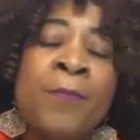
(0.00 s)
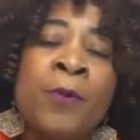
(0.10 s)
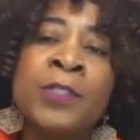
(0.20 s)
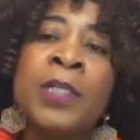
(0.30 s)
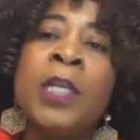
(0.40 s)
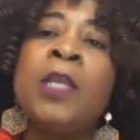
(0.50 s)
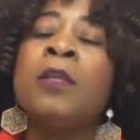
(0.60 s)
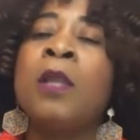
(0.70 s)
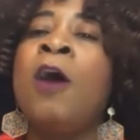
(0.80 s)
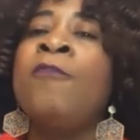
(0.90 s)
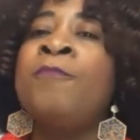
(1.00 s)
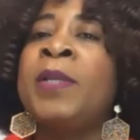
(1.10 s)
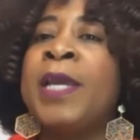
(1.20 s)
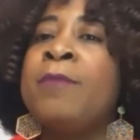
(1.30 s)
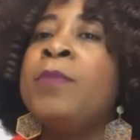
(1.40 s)
personally love
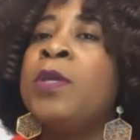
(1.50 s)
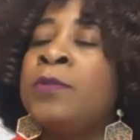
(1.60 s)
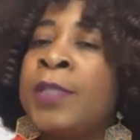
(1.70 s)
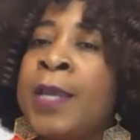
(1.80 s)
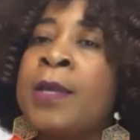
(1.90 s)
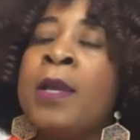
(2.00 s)
playing music.